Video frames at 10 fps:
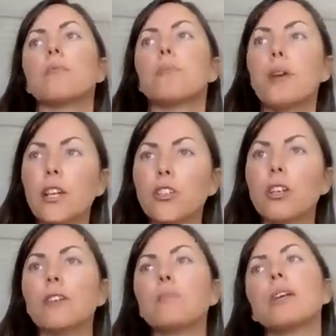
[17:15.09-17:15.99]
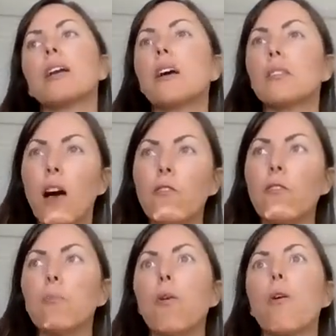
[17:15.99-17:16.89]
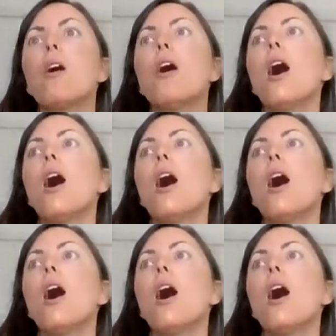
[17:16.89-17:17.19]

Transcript: oppression, being unlovable,